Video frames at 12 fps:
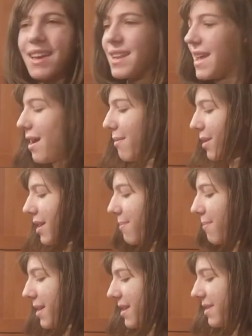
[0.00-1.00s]
Now I'm going to
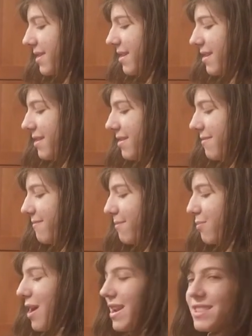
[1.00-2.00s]
put the
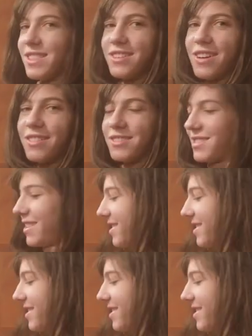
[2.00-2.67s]
bread in the toaster.